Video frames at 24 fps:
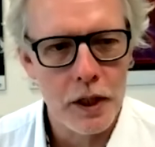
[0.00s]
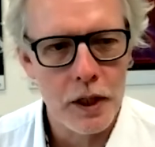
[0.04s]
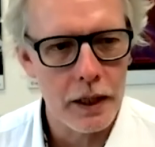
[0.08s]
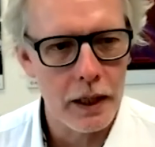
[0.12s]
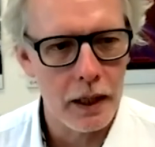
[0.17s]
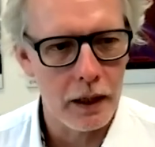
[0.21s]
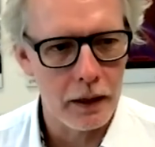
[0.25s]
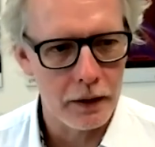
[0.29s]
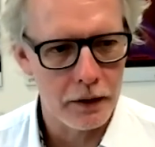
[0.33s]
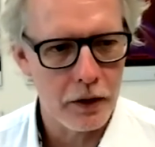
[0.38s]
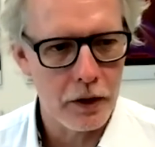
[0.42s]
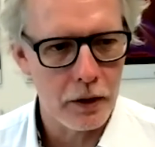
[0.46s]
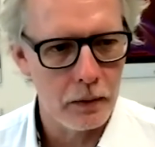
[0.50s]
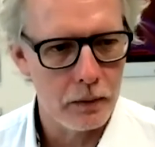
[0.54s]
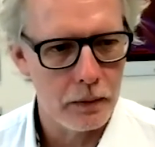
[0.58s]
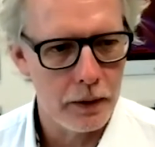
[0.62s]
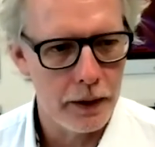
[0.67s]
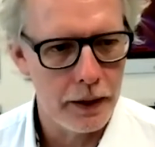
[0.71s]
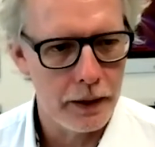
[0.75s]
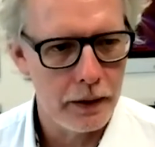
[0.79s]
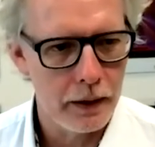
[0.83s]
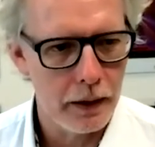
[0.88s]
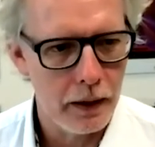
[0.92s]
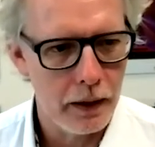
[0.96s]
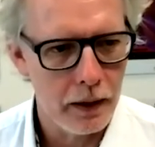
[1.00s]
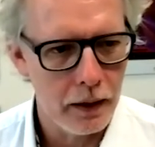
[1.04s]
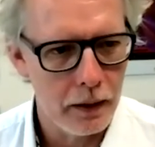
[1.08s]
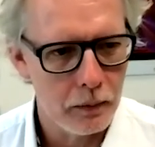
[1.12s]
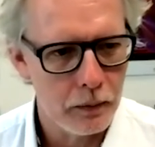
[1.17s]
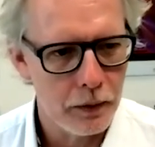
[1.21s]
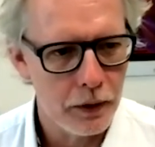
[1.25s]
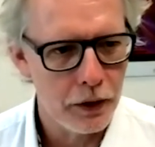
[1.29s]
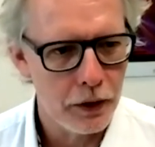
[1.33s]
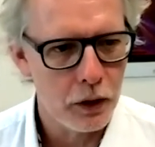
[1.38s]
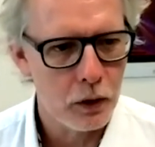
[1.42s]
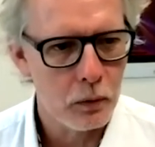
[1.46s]
to the answer with
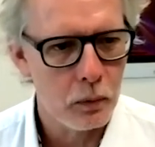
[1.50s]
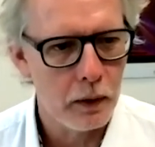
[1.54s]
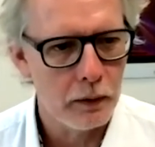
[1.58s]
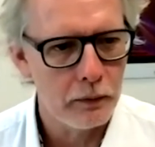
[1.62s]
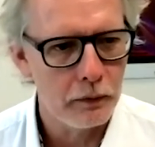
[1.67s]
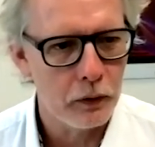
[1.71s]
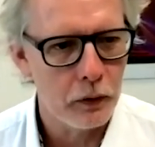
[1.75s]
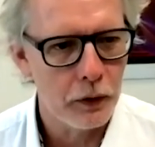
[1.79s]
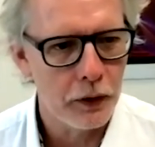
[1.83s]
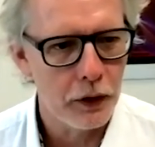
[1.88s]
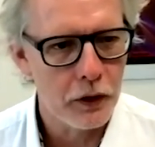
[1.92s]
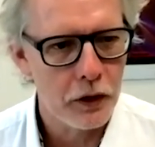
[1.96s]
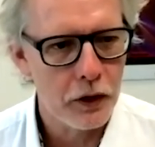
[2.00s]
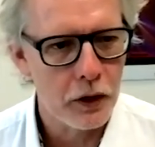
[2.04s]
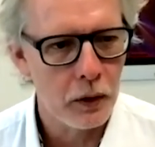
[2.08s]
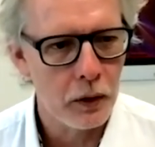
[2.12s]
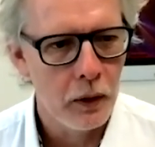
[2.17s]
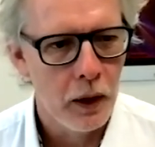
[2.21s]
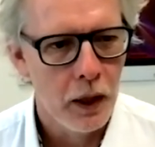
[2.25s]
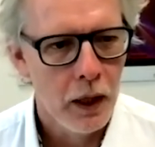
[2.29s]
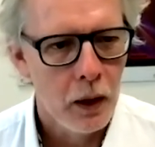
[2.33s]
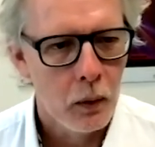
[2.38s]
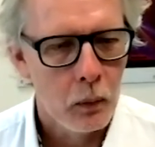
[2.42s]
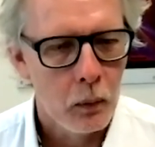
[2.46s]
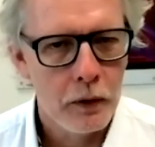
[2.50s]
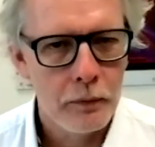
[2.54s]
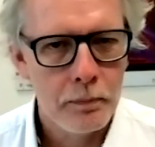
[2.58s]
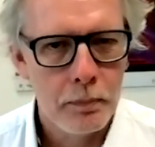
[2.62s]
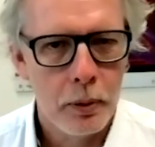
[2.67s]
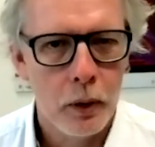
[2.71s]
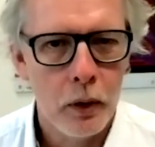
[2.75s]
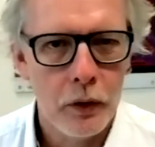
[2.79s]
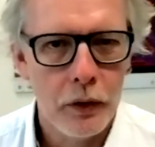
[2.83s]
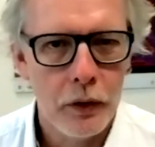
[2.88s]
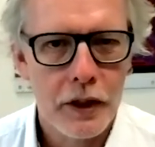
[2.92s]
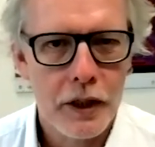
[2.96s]
this one for you. So we've
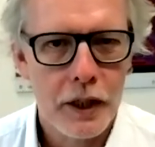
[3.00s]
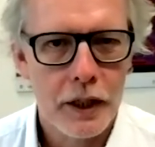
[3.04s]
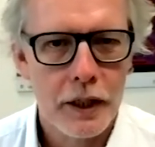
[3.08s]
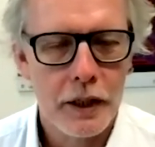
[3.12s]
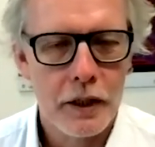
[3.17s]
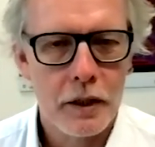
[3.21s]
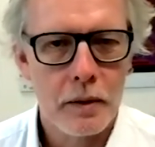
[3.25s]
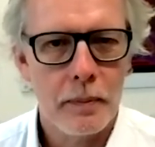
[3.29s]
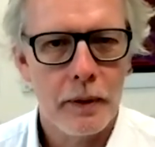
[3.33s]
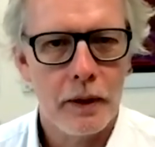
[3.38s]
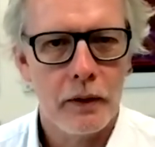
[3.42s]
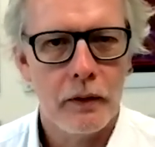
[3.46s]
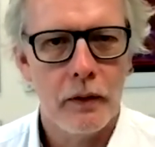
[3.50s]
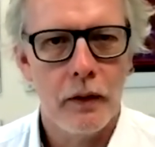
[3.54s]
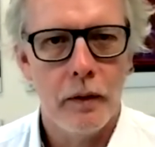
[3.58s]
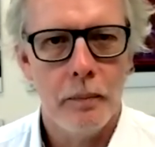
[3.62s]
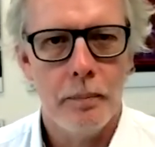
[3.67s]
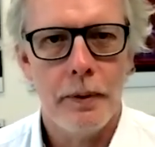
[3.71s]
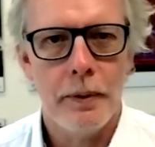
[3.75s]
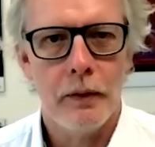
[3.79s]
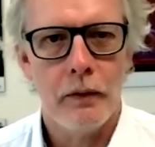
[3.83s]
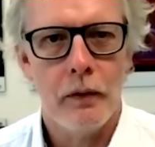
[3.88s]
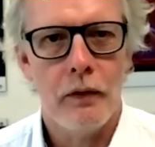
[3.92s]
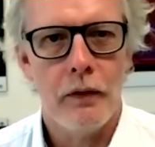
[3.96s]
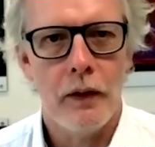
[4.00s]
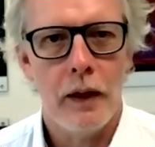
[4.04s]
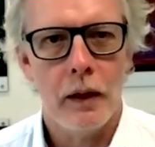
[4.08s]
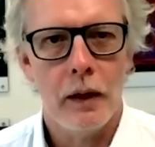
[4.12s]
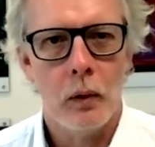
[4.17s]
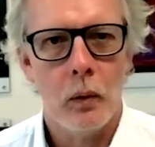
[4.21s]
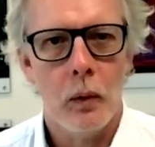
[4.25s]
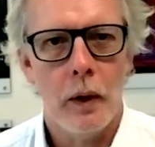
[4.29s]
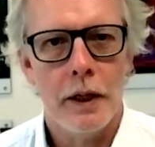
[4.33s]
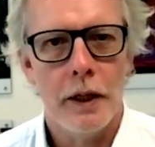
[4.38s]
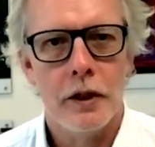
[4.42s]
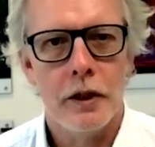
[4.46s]
put this in as a bit of a fun
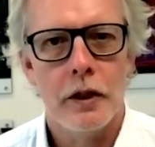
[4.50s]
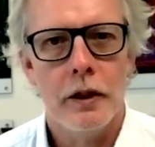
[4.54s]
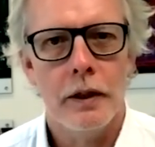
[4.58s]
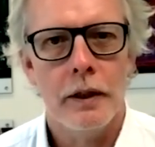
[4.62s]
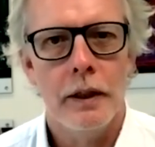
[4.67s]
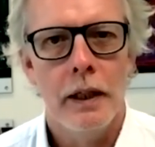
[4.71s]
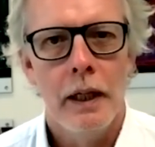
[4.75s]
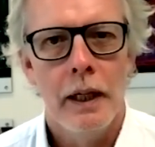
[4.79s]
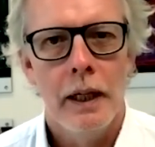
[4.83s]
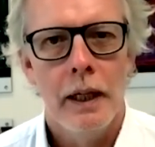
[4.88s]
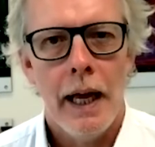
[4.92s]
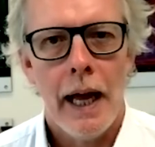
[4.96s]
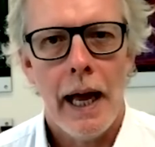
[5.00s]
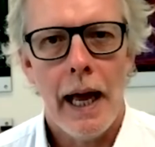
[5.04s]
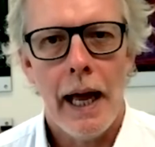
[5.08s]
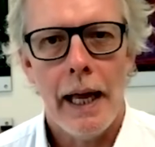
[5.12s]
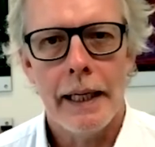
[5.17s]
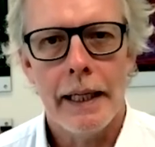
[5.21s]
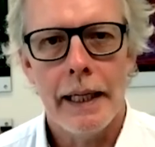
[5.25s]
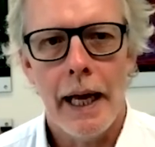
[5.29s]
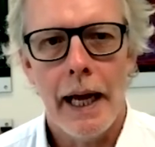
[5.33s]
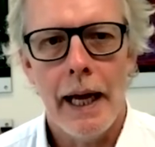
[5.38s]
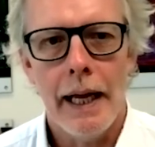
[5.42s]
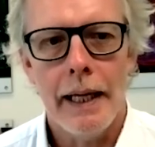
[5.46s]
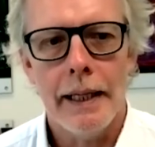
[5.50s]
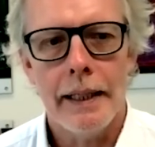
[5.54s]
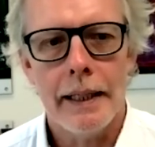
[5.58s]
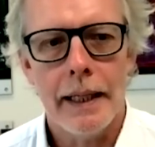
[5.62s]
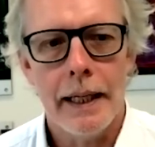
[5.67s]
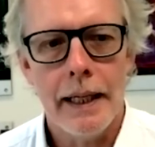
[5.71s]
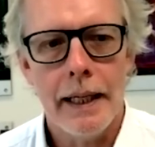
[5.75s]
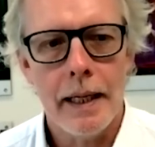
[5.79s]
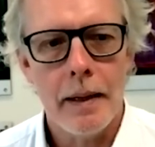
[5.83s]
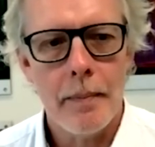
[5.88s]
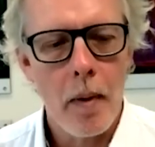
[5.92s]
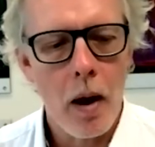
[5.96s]
question. And
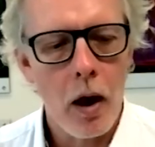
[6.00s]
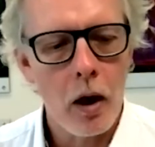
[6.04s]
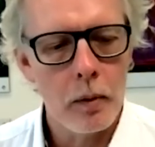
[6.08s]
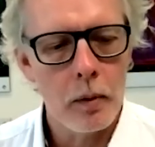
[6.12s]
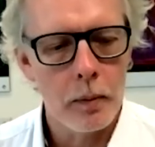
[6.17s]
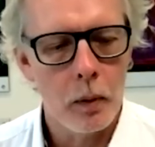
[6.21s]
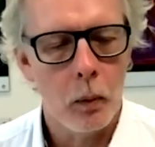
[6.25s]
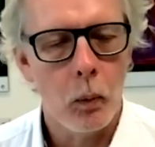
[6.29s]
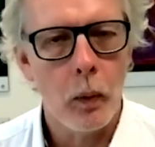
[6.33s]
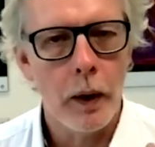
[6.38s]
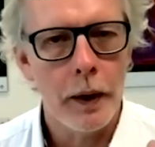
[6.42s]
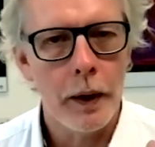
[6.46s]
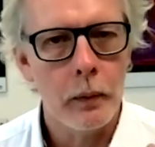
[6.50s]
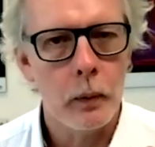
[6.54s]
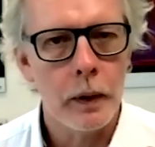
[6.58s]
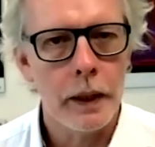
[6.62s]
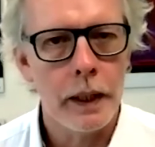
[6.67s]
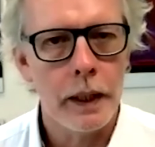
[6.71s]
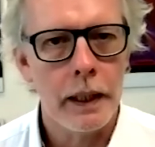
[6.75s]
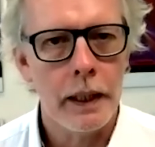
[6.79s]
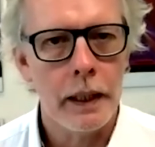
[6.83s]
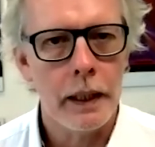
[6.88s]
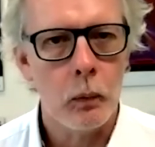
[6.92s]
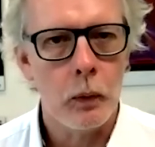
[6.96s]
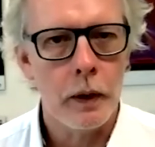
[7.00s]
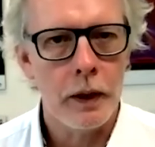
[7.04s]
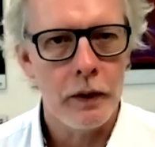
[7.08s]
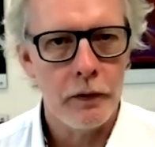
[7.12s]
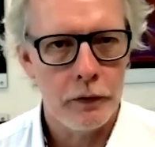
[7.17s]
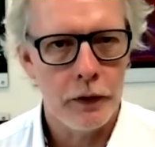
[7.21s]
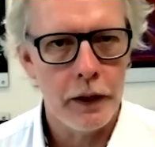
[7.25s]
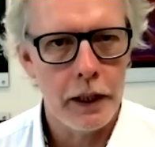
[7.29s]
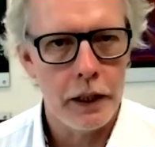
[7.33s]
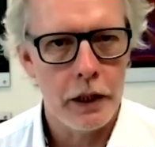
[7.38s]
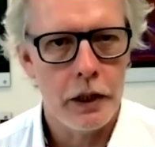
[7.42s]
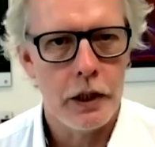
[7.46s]
in a moment when we
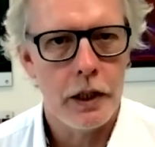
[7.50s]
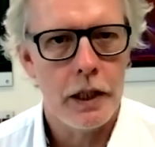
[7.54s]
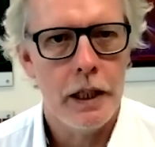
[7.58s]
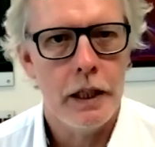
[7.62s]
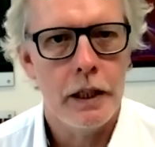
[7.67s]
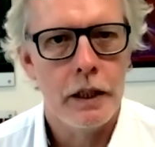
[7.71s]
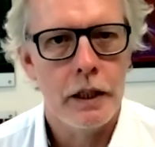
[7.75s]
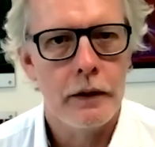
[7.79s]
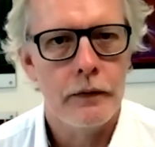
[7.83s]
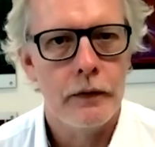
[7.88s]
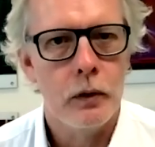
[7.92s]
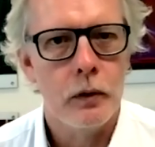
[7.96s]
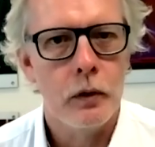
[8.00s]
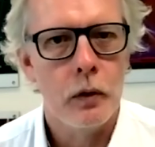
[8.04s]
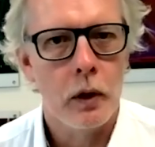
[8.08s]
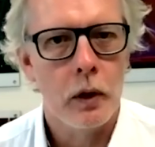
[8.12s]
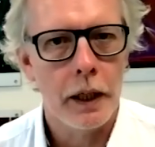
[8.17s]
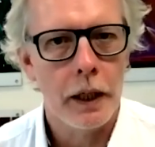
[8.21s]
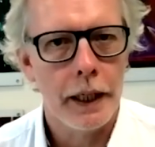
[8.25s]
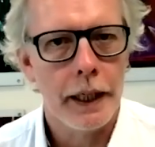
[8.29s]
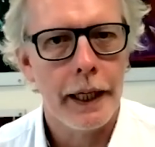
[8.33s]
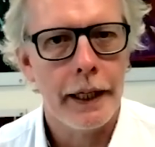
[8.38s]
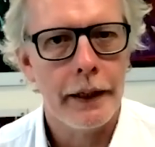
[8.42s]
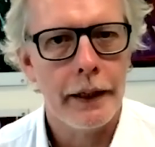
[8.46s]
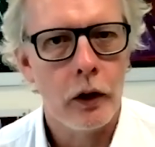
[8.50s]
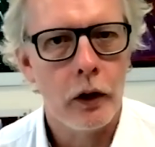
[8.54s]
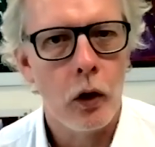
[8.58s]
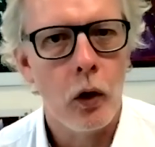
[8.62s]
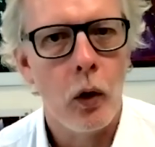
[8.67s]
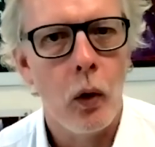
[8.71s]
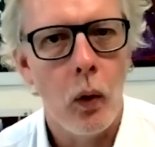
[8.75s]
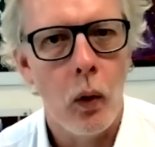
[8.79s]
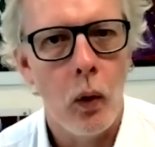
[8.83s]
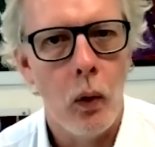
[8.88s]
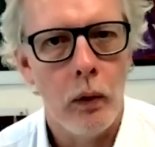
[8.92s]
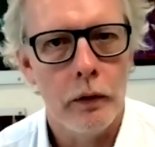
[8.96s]
finish the interview, you're going to get a
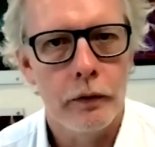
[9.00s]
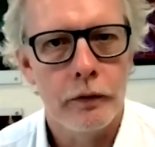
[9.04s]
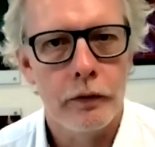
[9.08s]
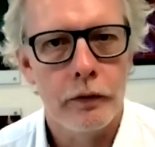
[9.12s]
call